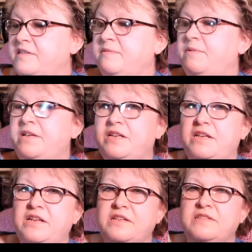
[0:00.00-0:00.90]
This
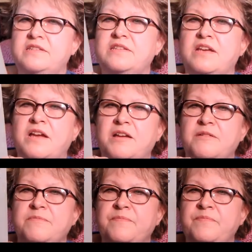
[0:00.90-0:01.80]
one is
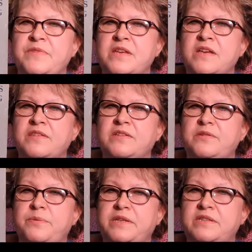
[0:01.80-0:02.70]
The
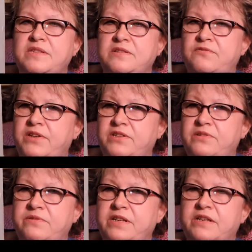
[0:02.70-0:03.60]
Twins
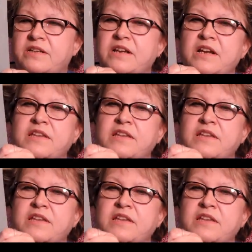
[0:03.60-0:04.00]
Adventuring.